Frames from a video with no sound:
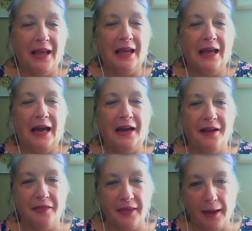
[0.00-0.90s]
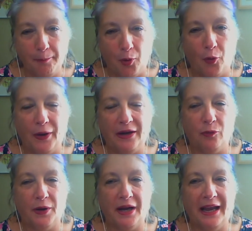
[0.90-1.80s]
And at that point,
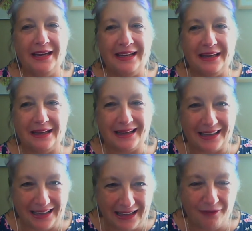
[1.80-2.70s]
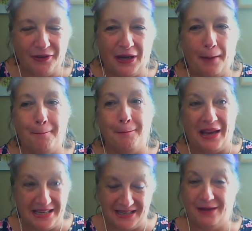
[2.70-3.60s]
when I had given up
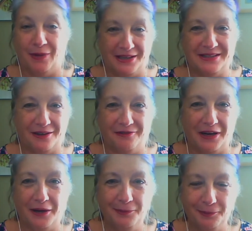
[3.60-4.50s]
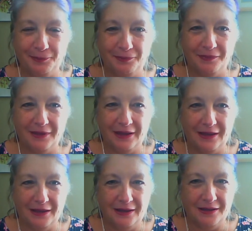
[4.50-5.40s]
beating myself up,
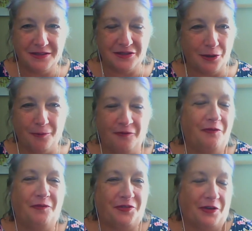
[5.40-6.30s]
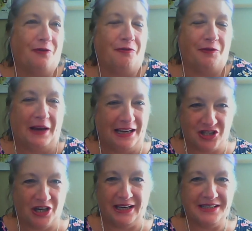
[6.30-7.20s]
stopped
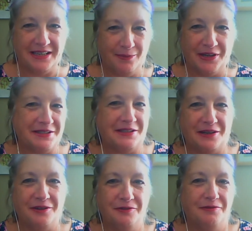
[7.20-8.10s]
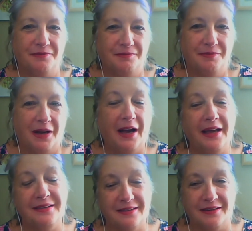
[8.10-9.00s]
self-flagellating myself, I
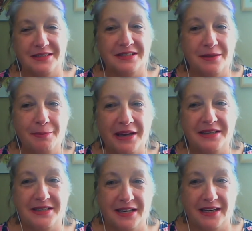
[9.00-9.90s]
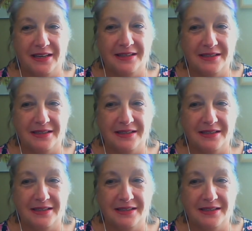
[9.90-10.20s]
started to meditate.